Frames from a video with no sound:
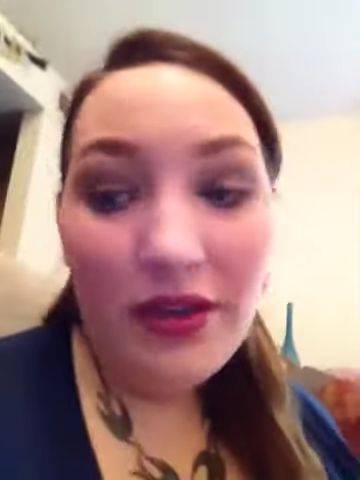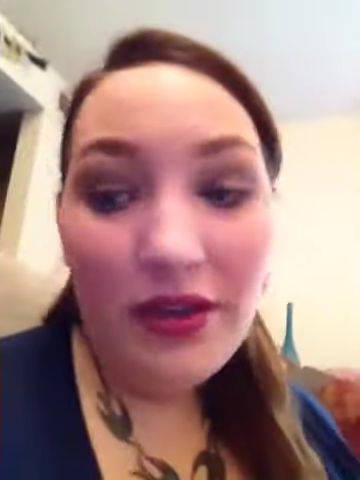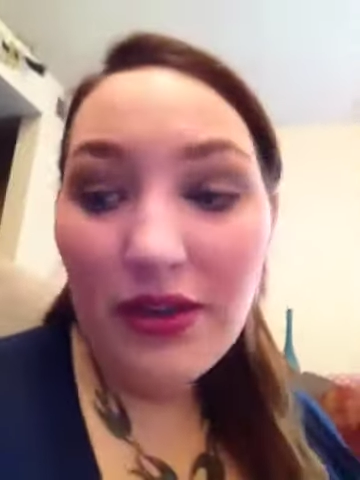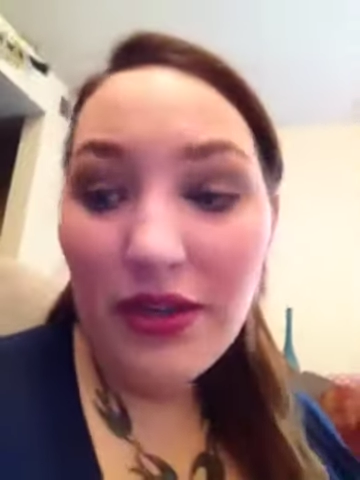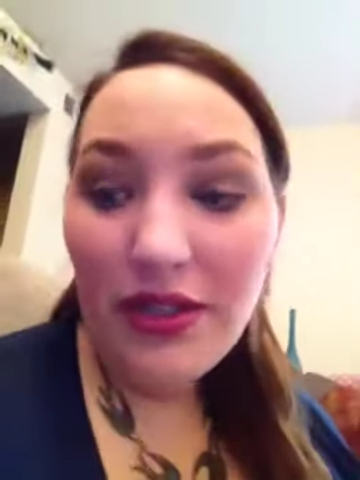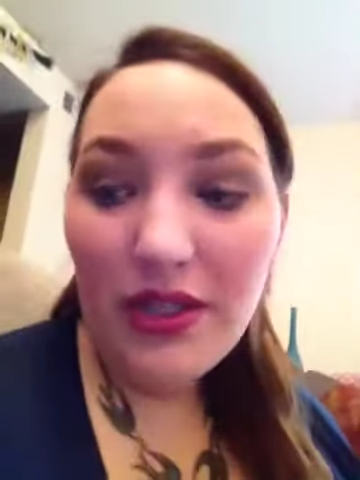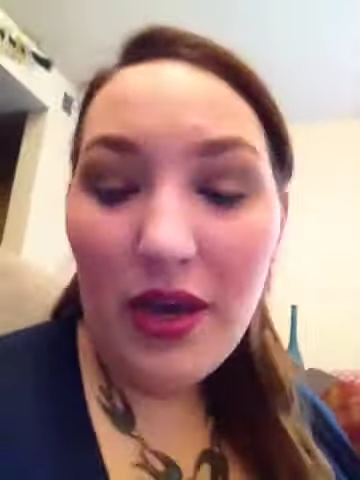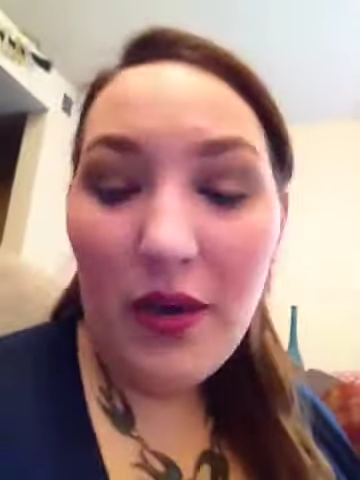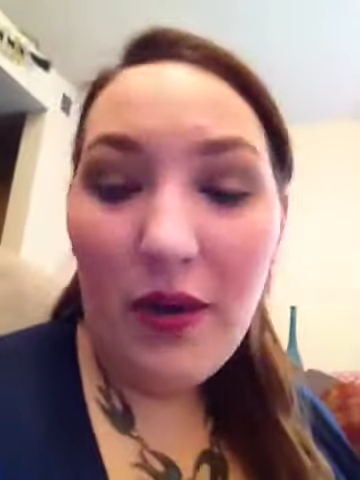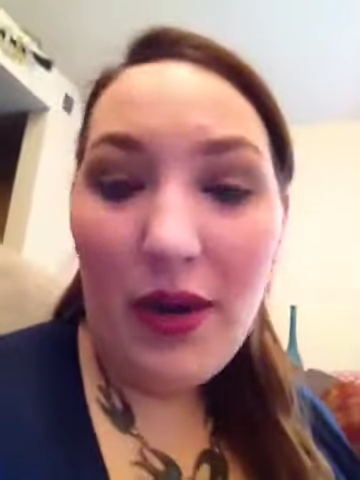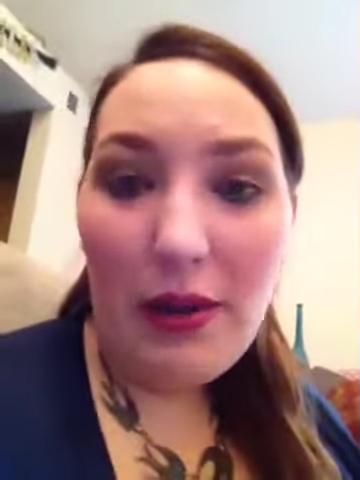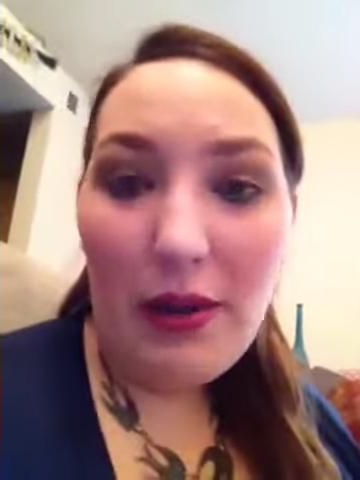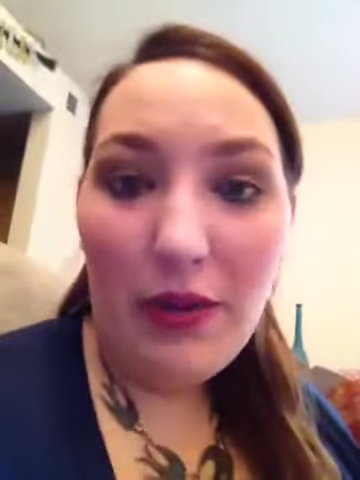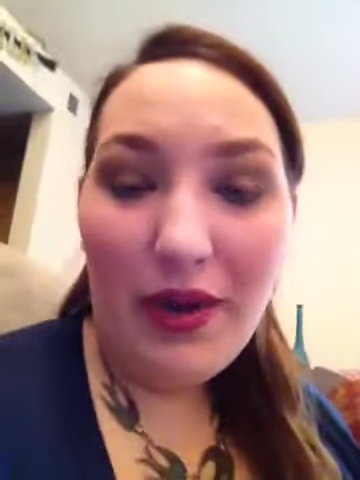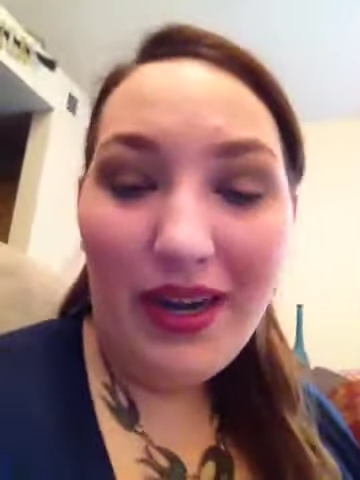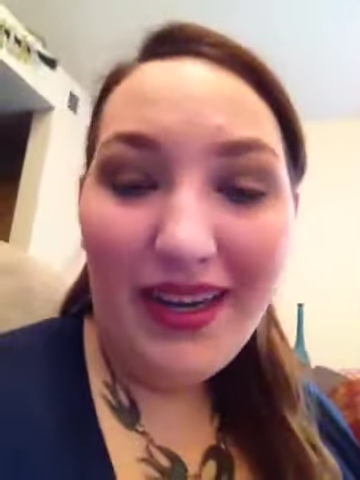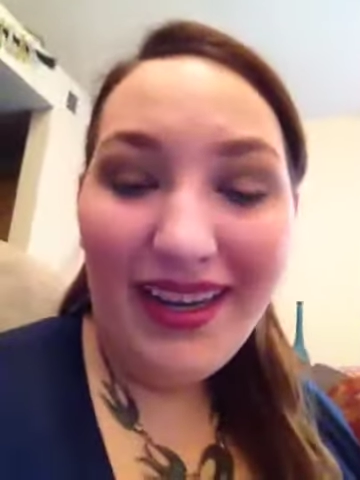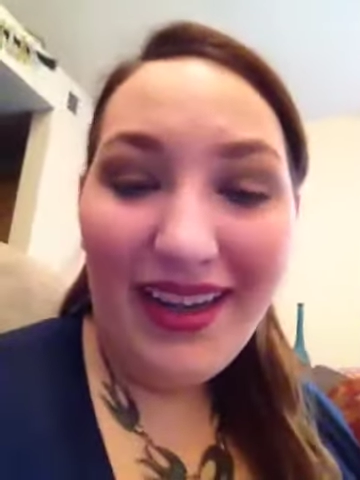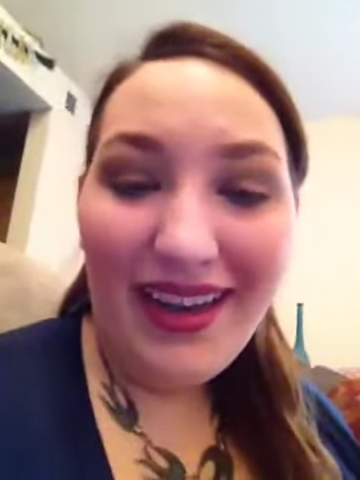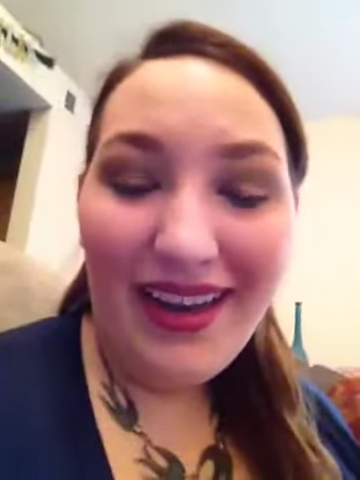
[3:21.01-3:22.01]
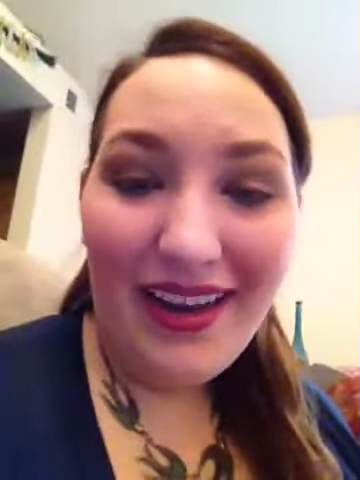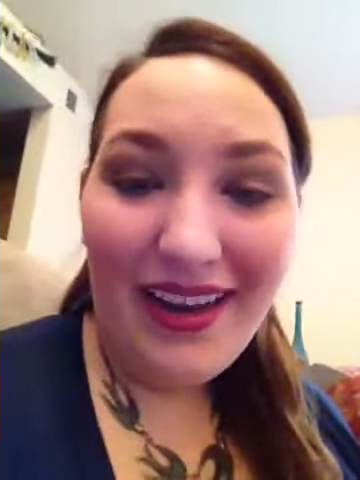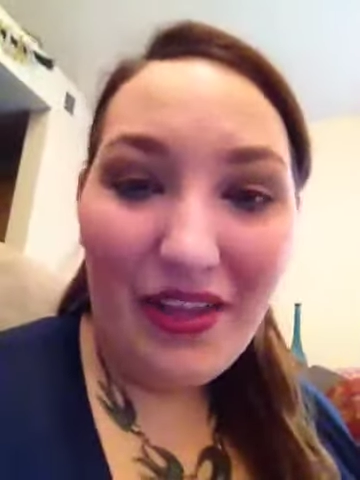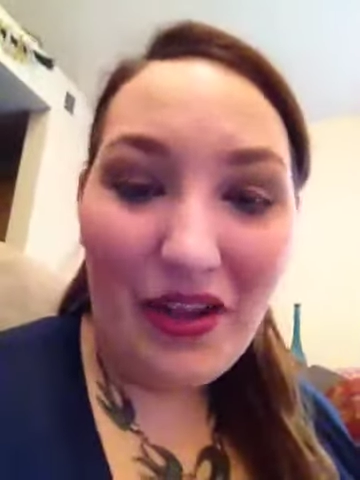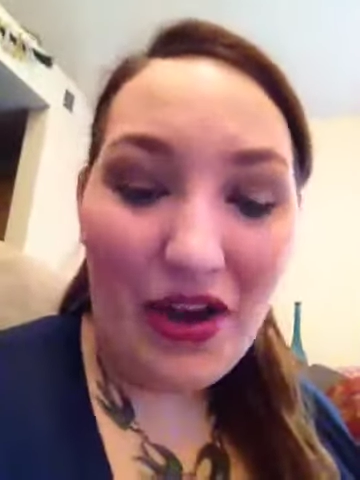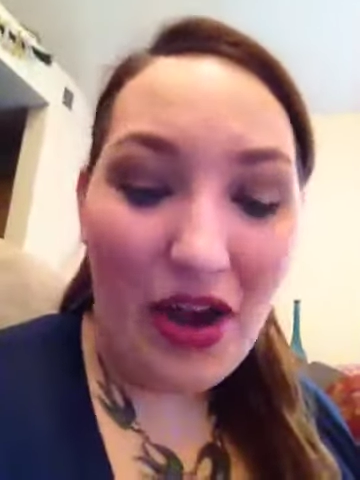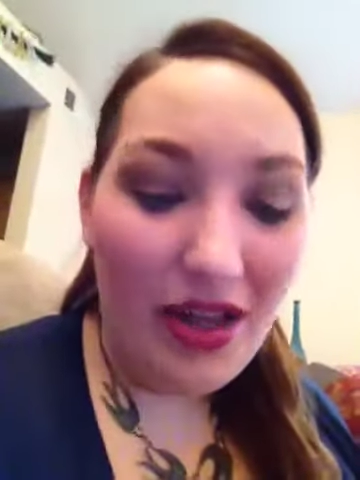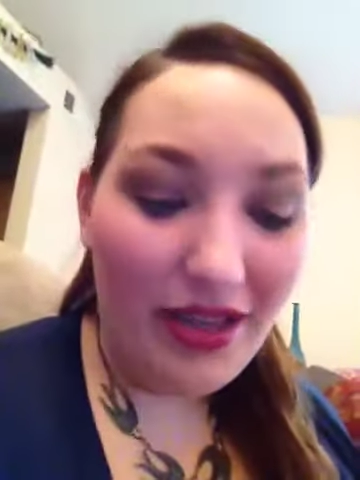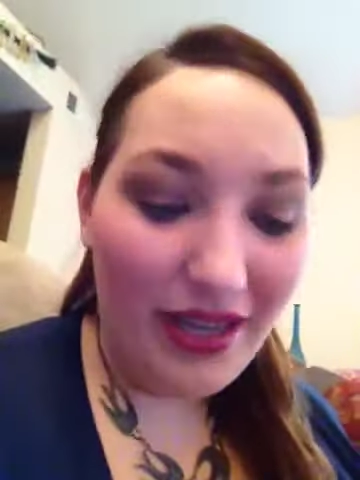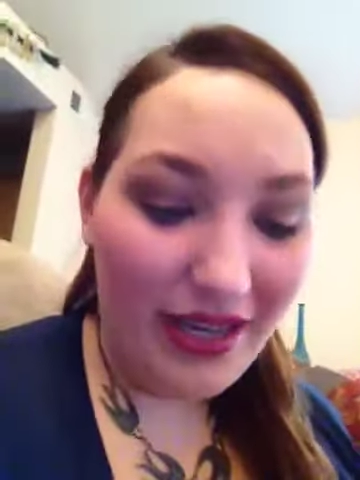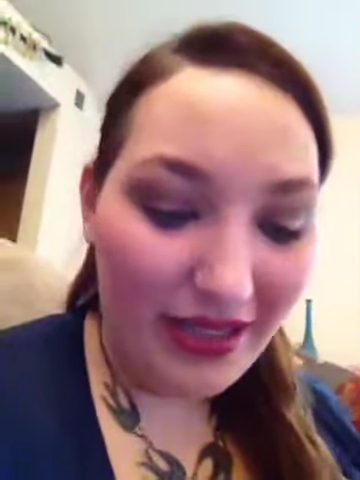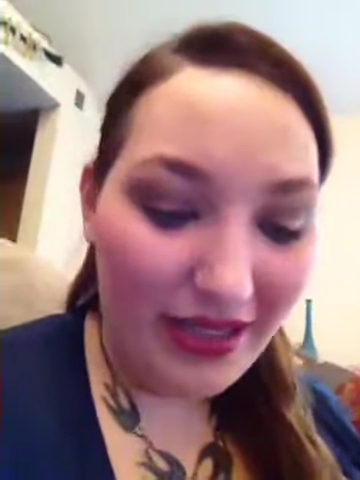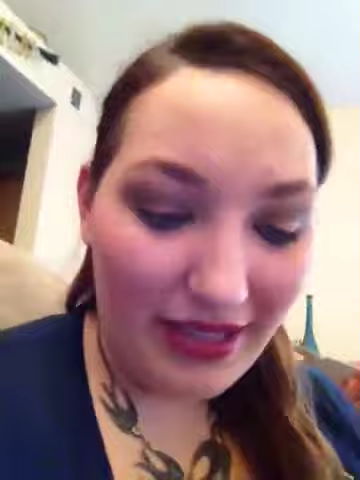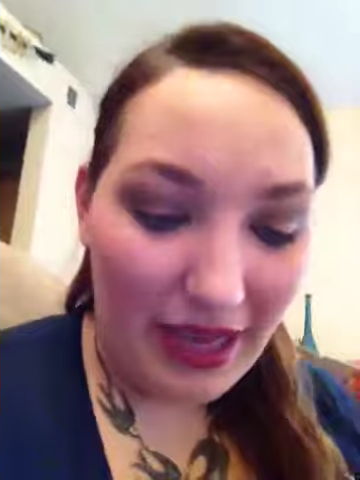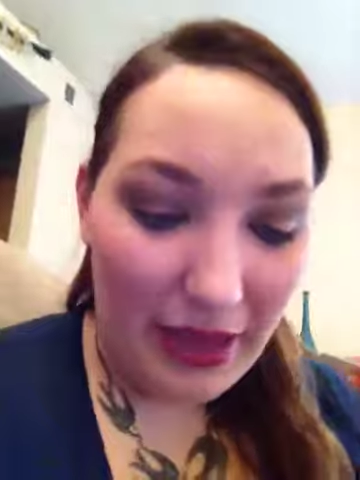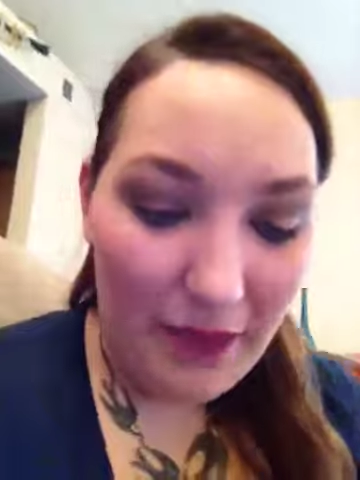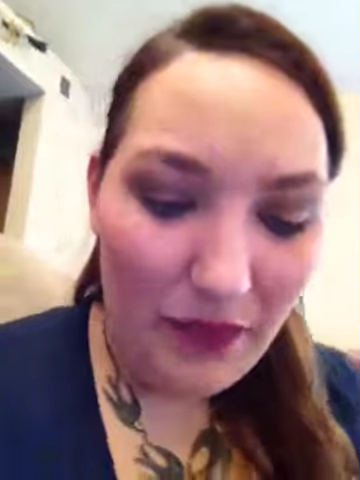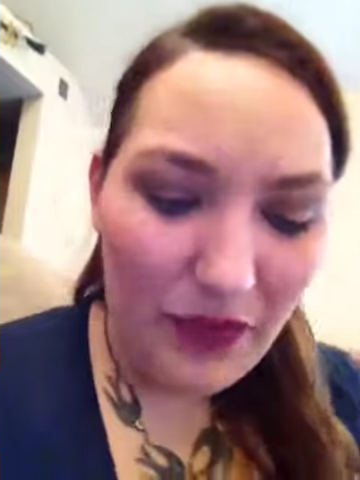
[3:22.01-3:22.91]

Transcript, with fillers: So I wanted to get another holiday set.